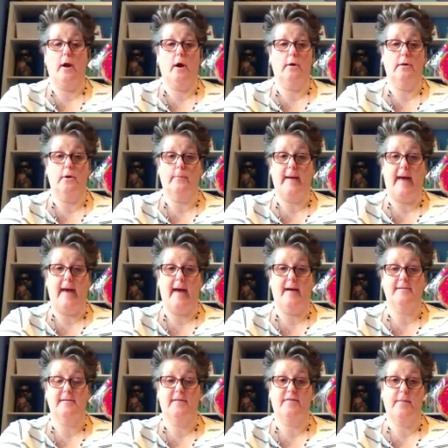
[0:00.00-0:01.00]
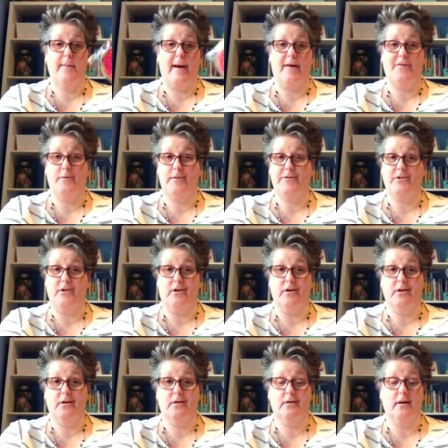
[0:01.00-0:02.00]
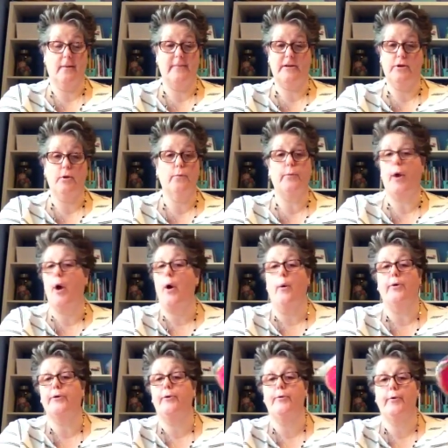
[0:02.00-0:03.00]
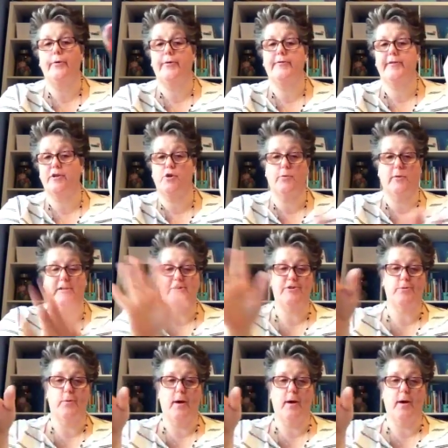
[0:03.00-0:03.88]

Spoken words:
our little bags, and if the bathroom is dark, I mean, you don't know. You don't know the situation you're